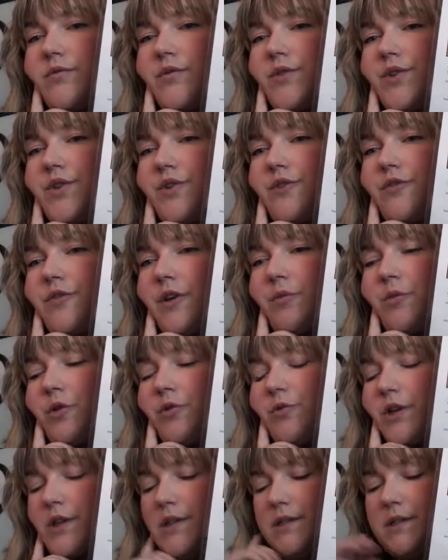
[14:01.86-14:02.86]
the November
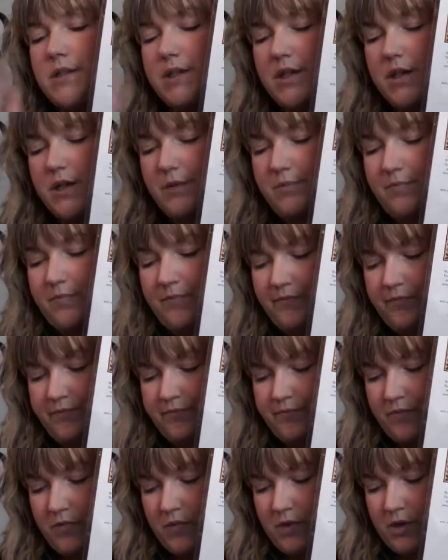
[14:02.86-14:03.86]
one is done.
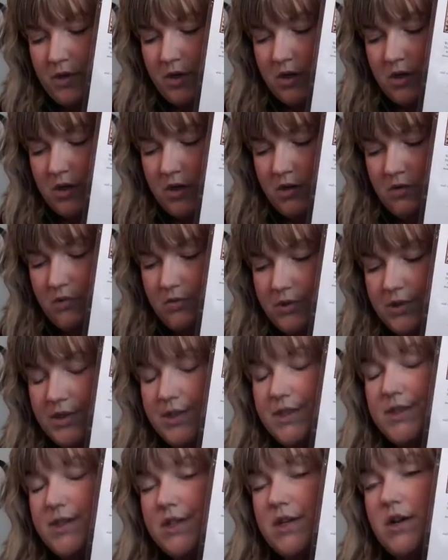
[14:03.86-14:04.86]
Well,
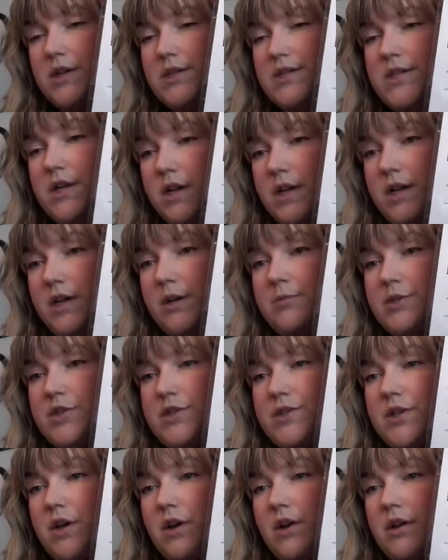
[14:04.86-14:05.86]
it's not done. I'm
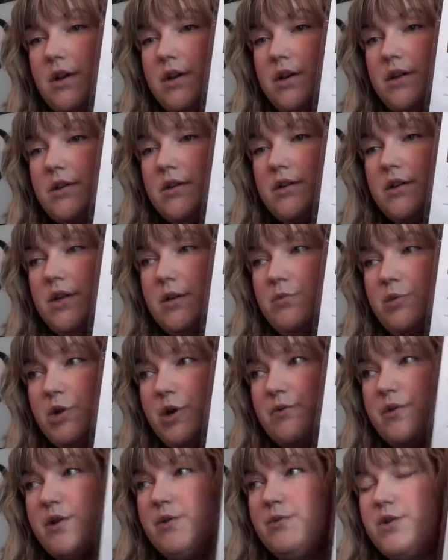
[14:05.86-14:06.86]
just not going to keep
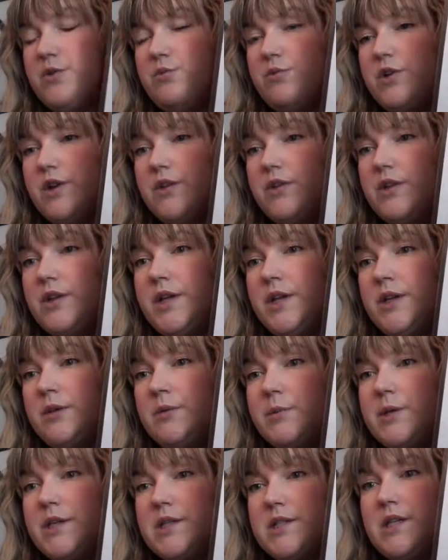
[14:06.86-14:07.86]
going with the one on
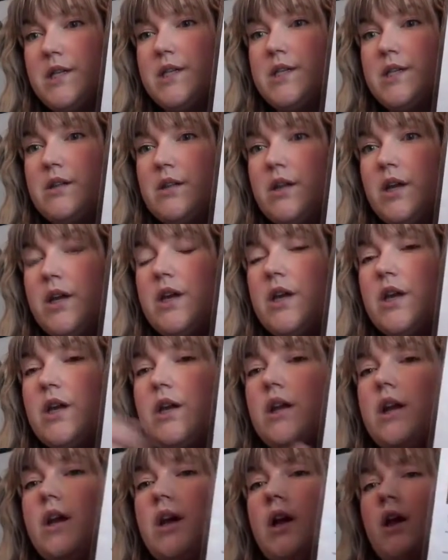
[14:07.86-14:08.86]
linen because I didn't like it.
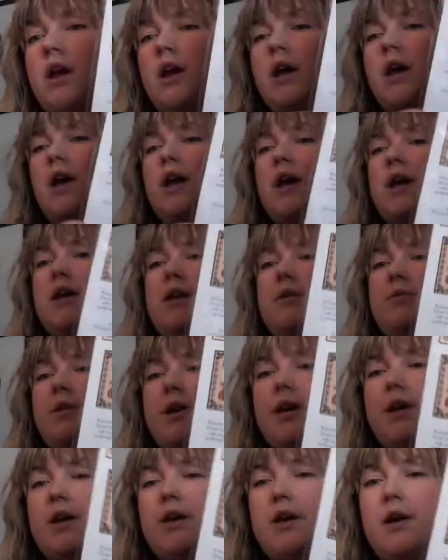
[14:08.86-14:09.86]

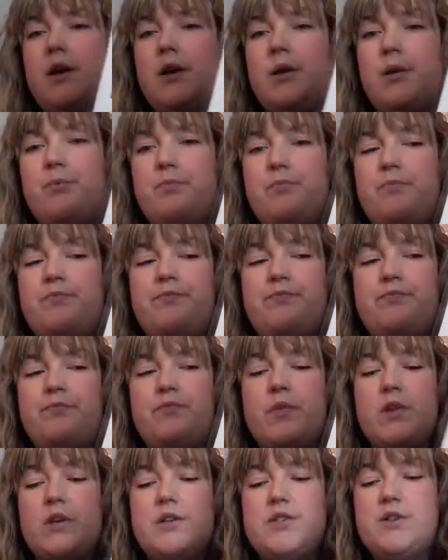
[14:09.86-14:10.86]
Anyway,
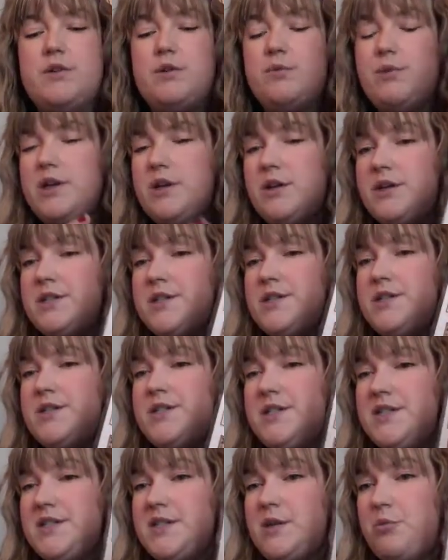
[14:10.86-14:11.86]
so I went on to the
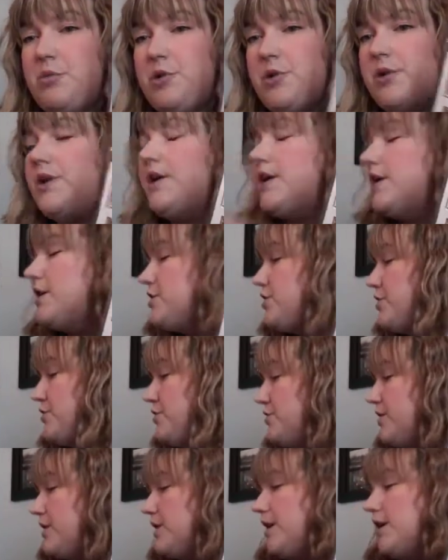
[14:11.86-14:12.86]
December, and I showed
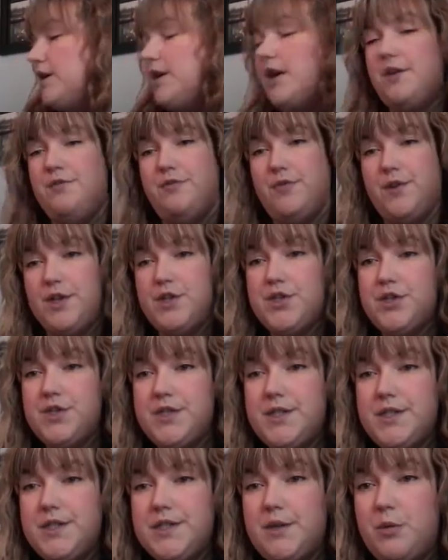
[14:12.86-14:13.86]
you I finished the
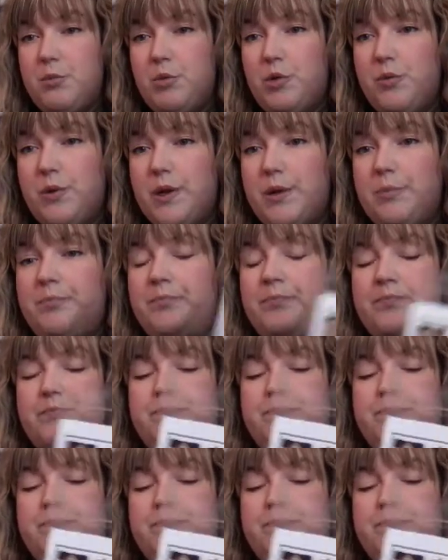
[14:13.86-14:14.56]
December one.